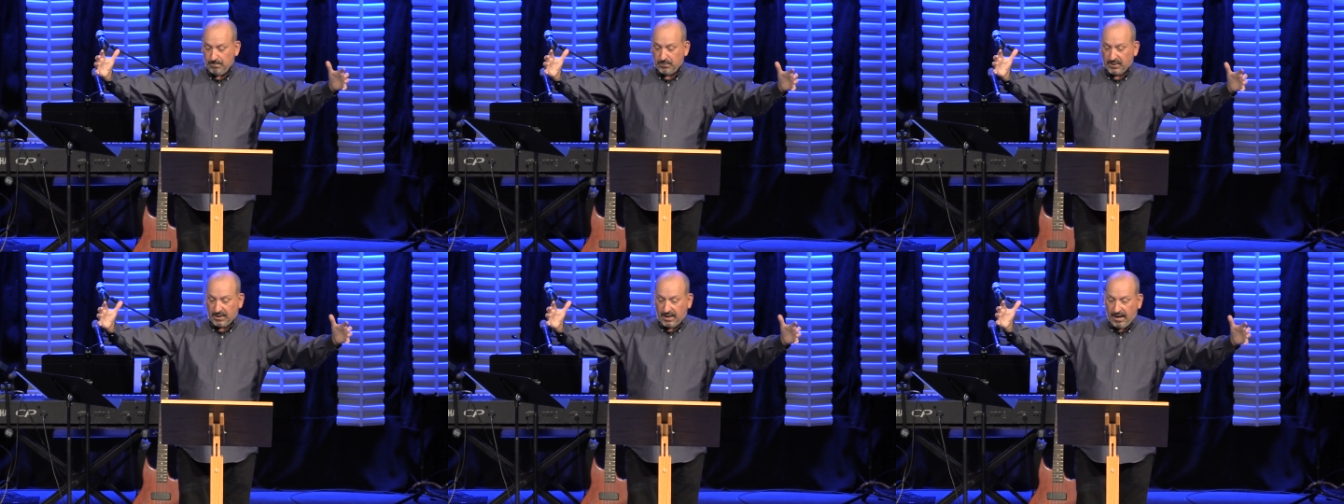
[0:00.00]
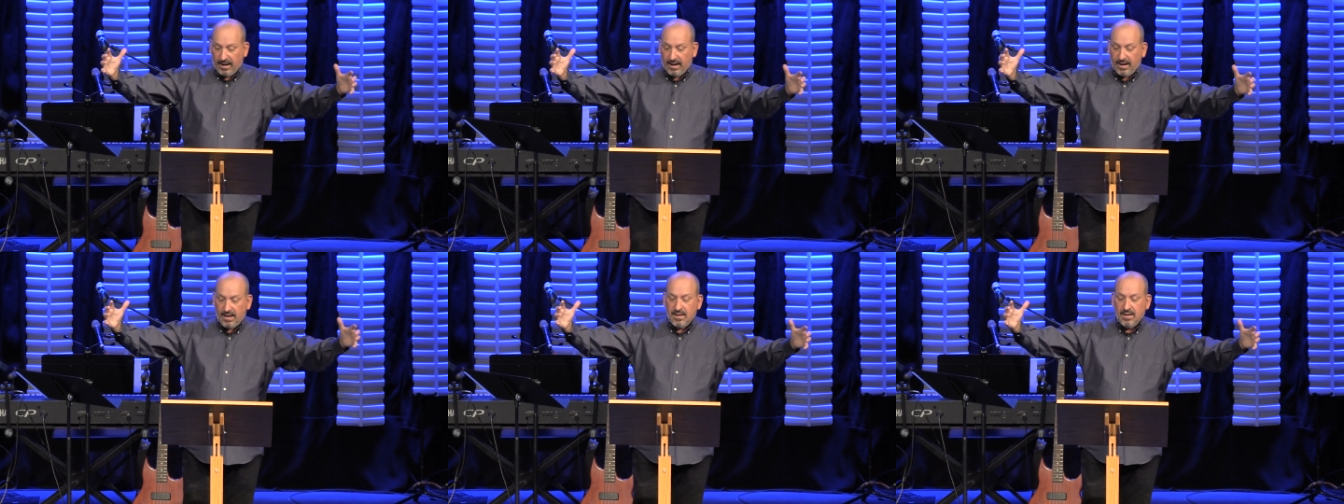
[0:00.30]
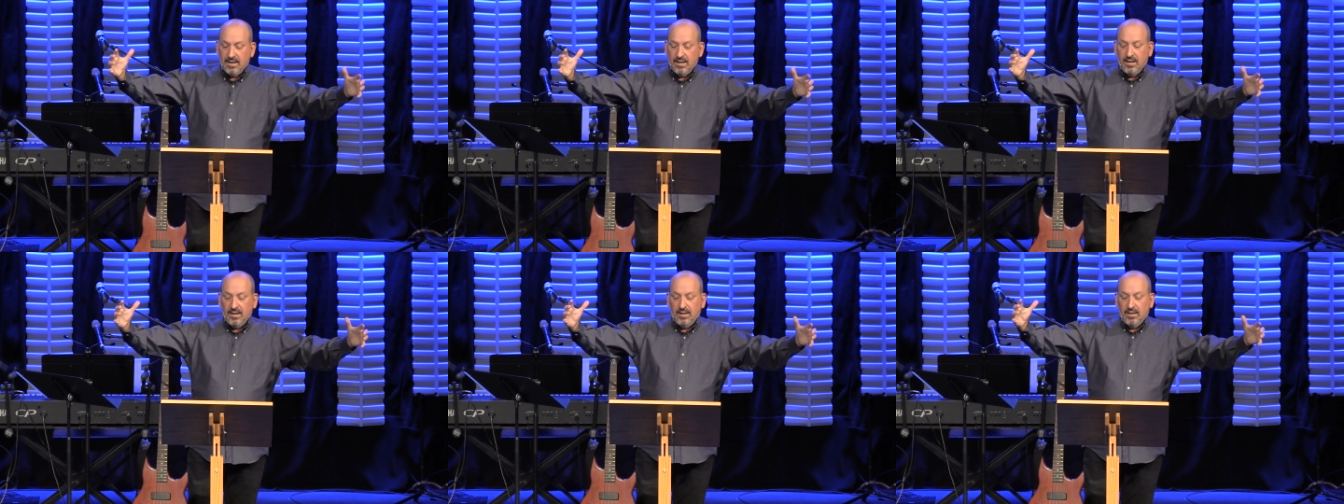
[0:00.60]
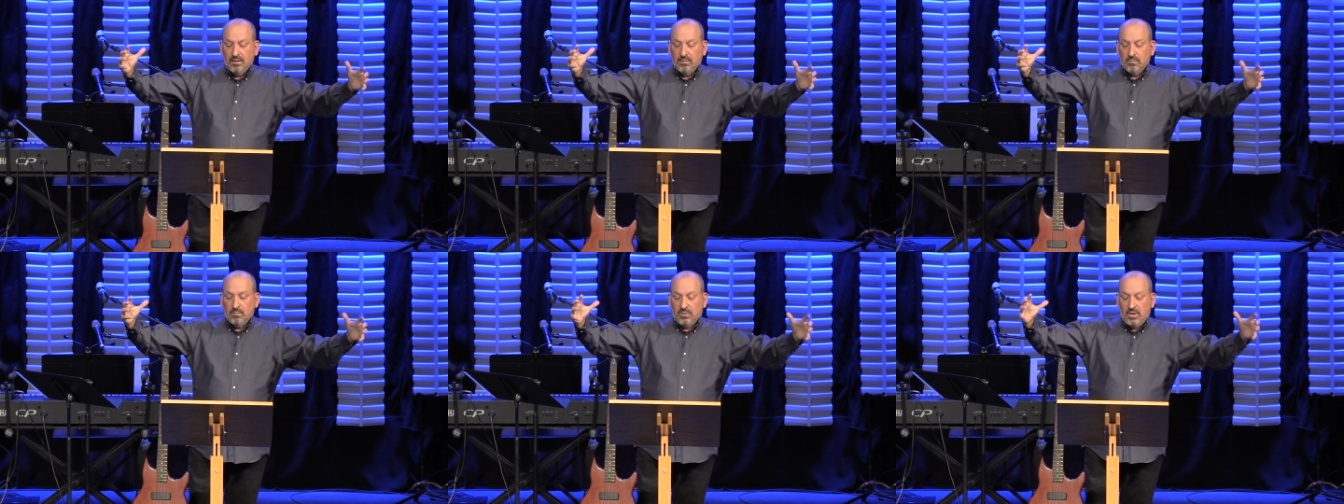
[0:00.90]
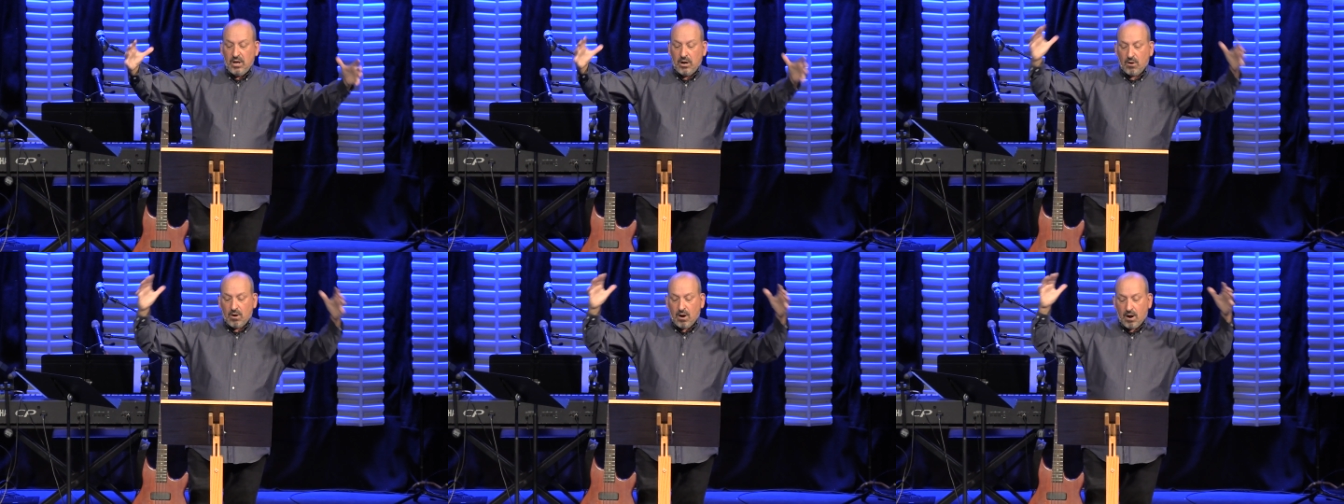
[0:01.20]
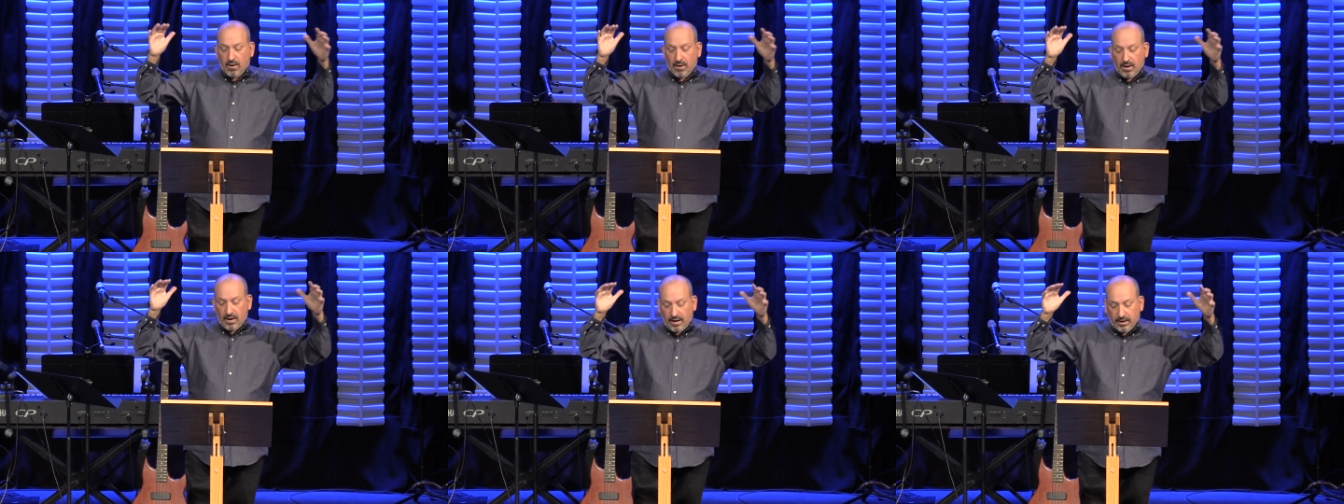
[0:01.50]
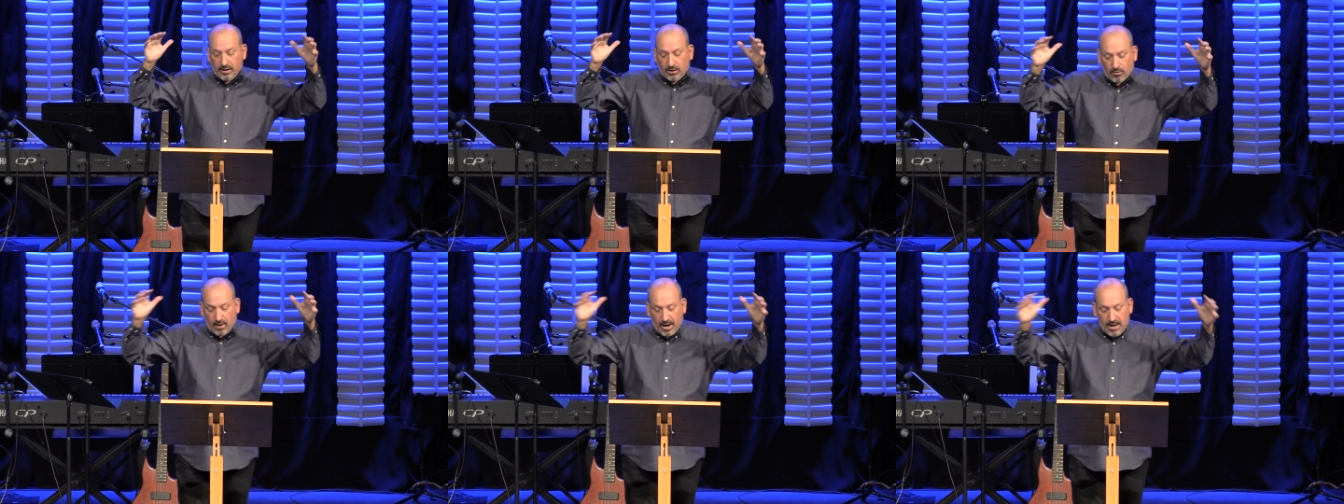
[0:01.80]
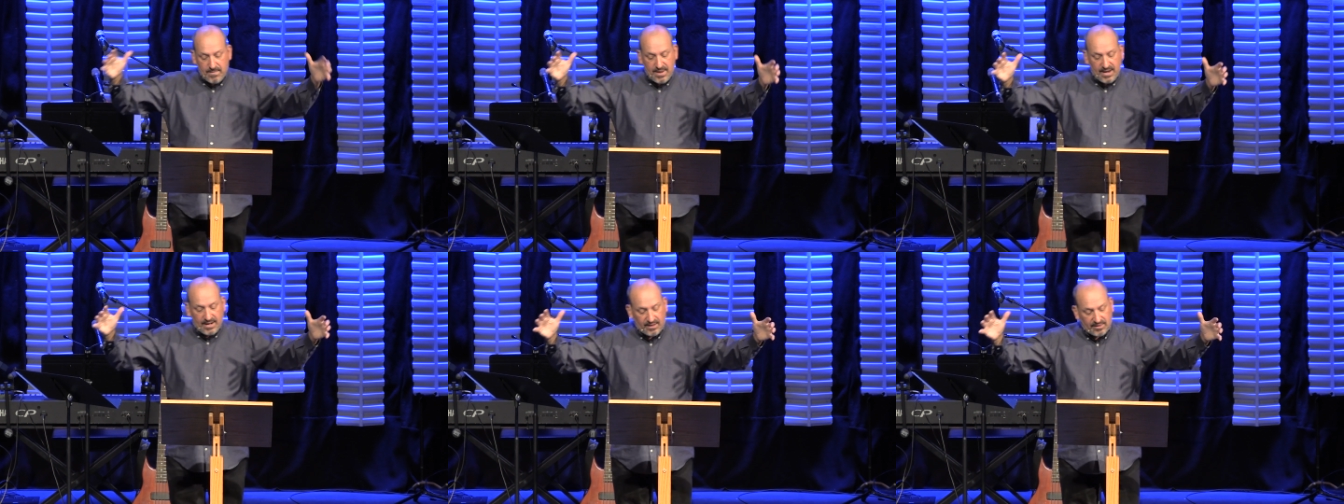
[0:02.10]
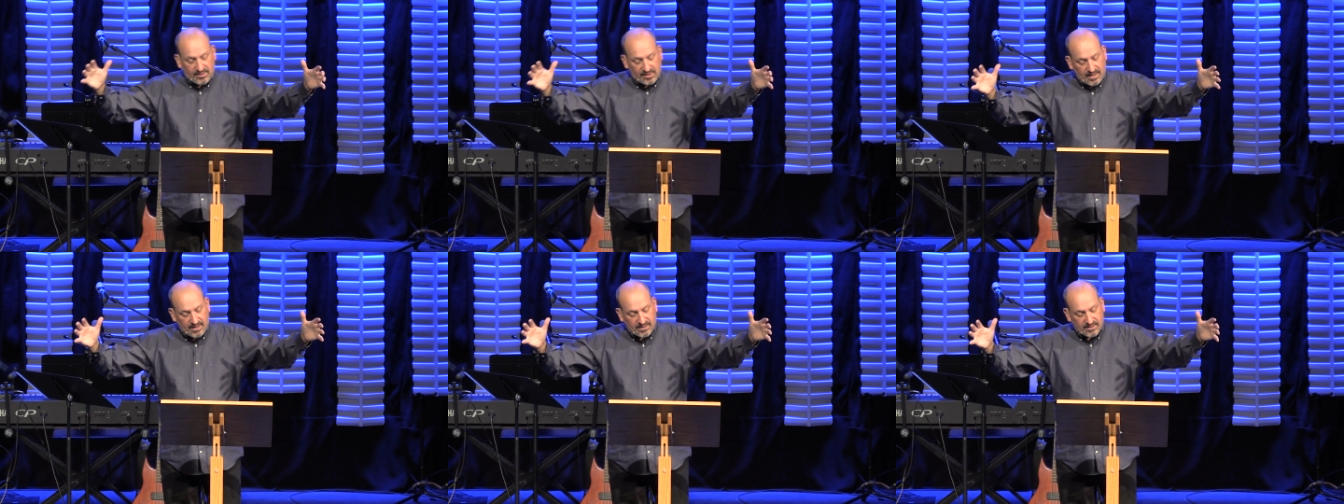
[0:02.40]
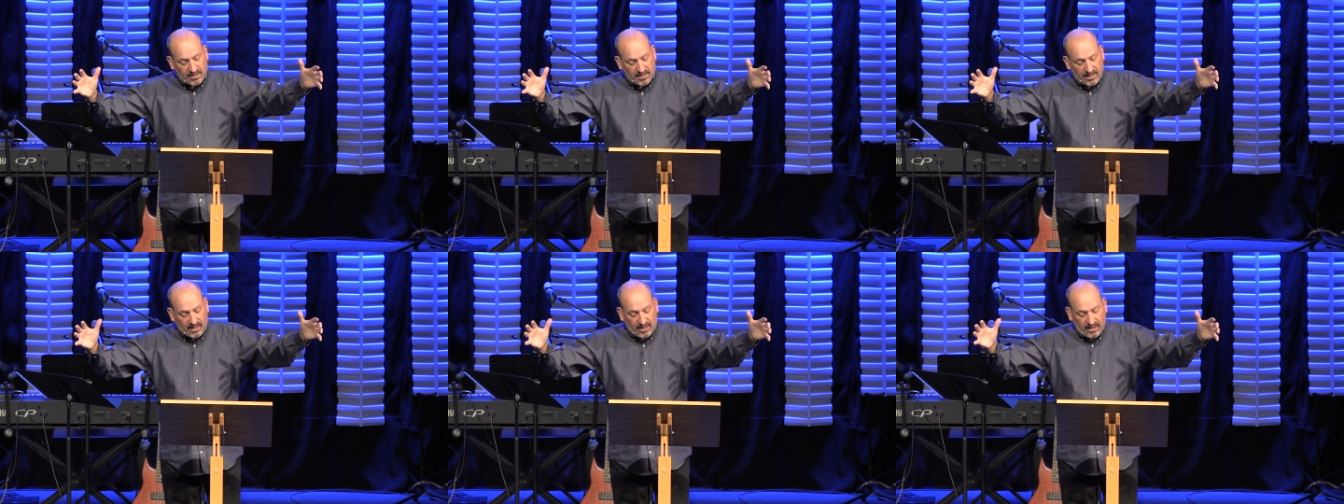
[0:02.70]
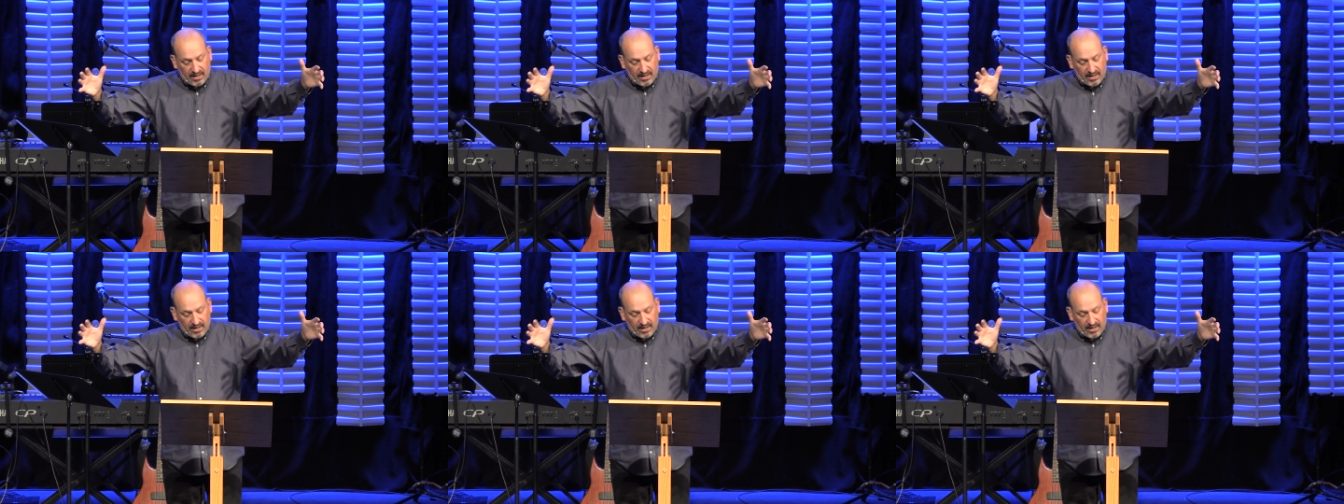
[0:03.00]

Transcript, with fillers: Okay? There are a great many things that